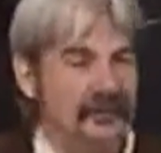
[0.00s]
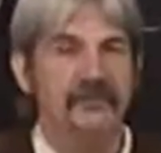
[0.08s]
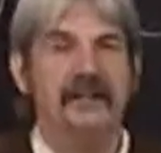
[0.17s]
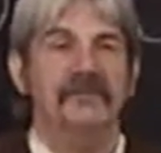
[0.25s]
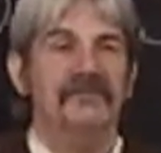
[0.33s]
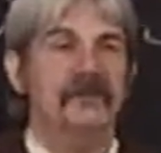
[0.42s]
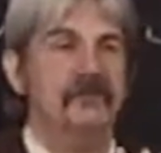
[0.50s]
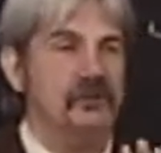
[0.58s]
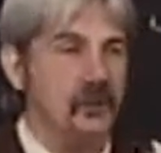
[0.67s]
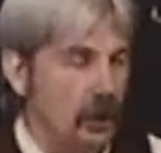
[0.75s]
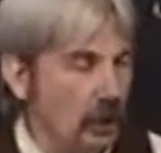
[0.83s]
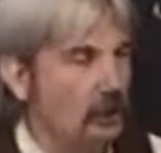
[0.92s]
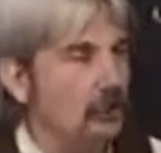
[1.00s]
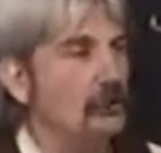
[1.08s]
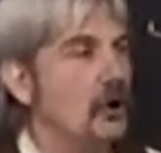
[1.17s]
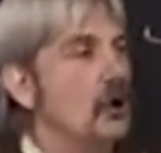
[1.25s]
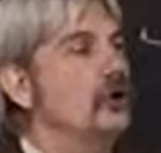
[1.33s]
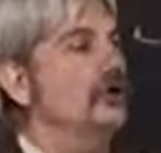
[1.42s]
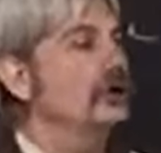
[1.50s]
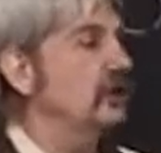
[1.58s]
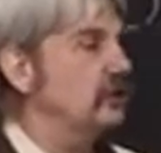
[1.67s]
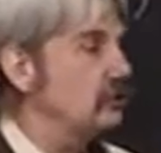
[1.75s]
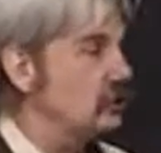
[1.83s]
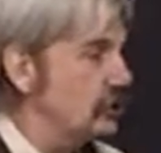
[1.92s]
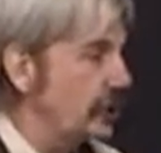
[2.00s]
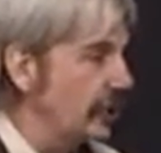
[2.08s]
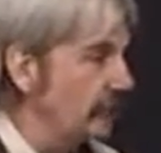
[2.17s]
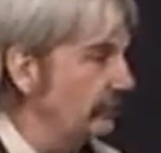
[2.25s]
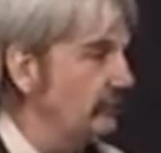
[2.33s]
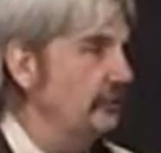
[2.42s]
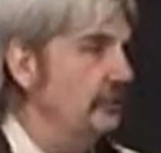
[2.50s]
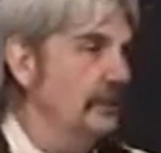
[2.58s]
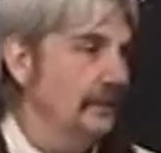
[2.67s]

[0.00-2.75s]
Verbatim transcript: even if it was all wrong and unjust,